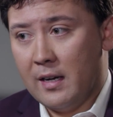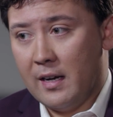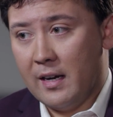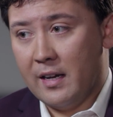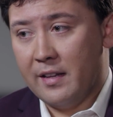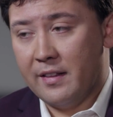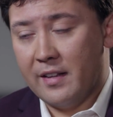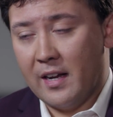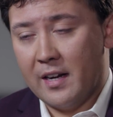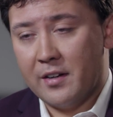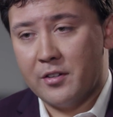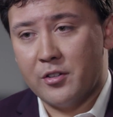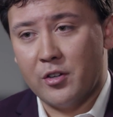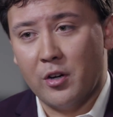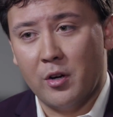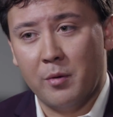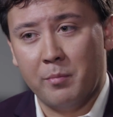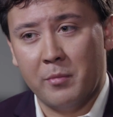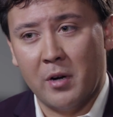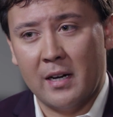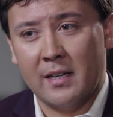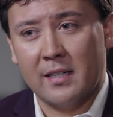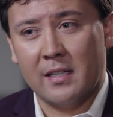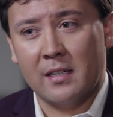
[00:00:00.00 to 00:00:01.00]
in that term,
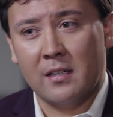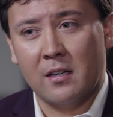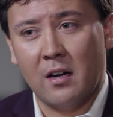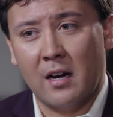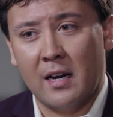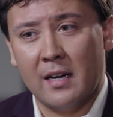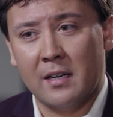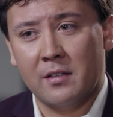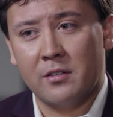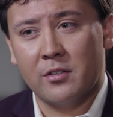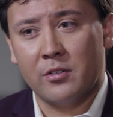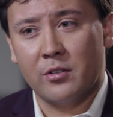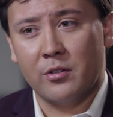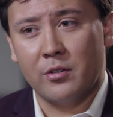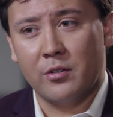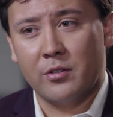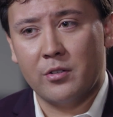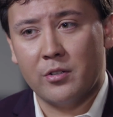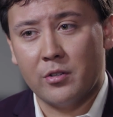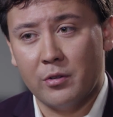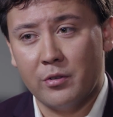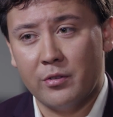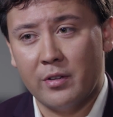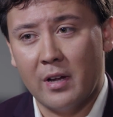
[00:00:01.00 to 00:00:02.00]
1999 to
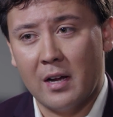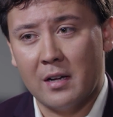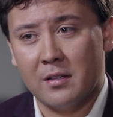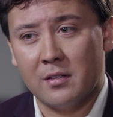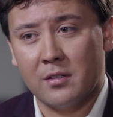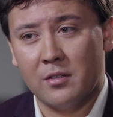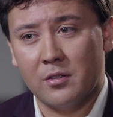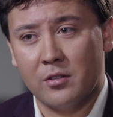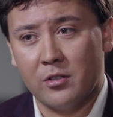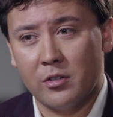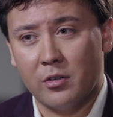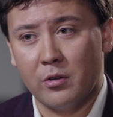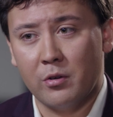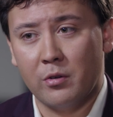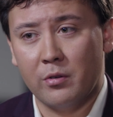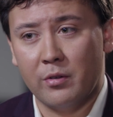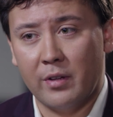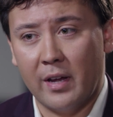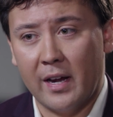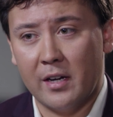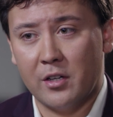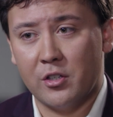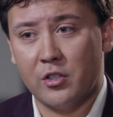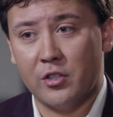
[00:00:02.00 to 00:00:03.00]
2002,
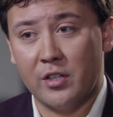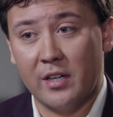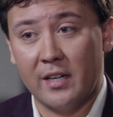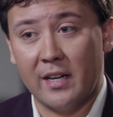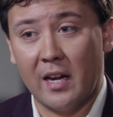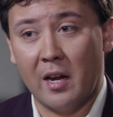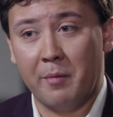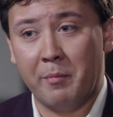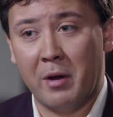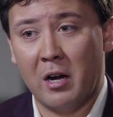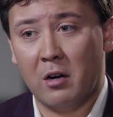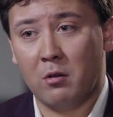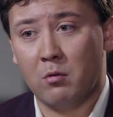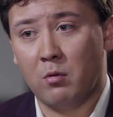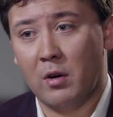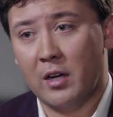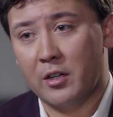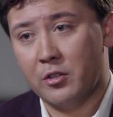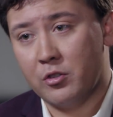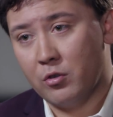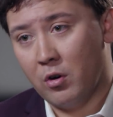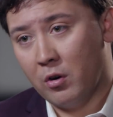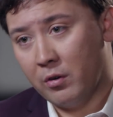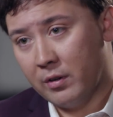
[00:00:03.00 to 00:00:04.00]
that she came out quite
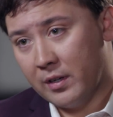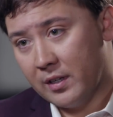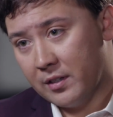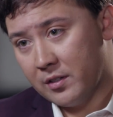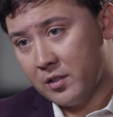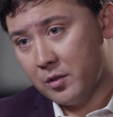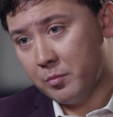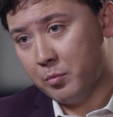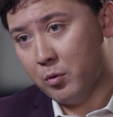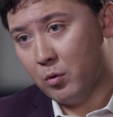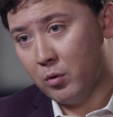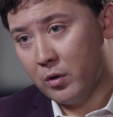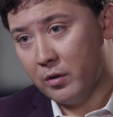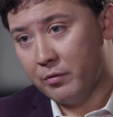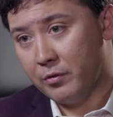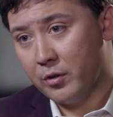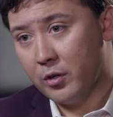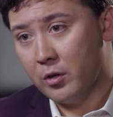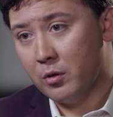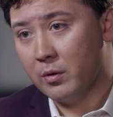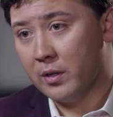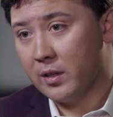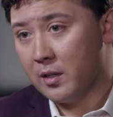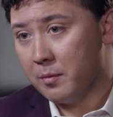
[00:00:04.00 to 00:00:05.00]
strongly in support of
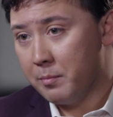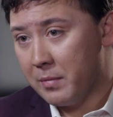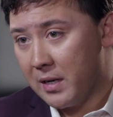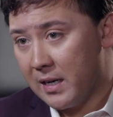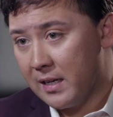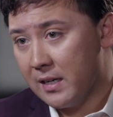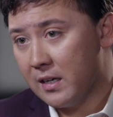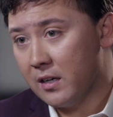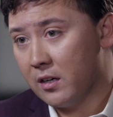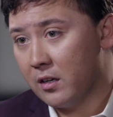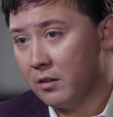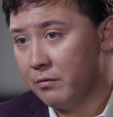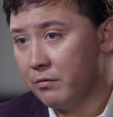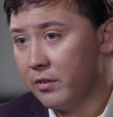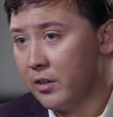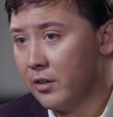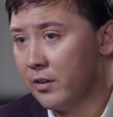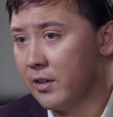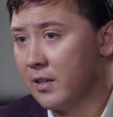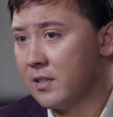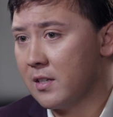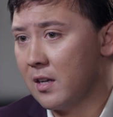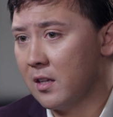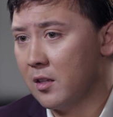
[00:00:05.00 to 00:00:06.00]
you and the media and
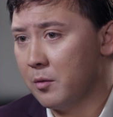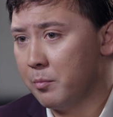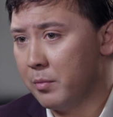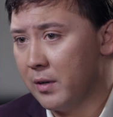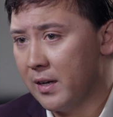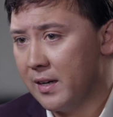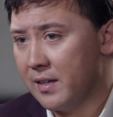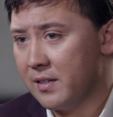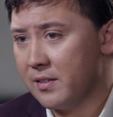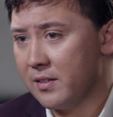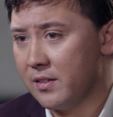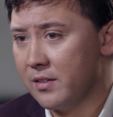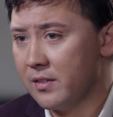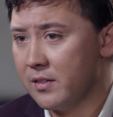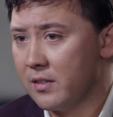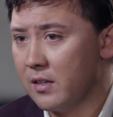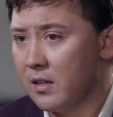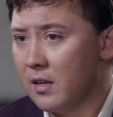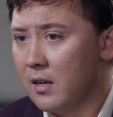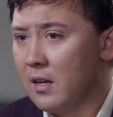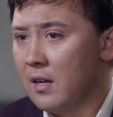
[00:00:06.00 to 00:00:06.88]
various other places.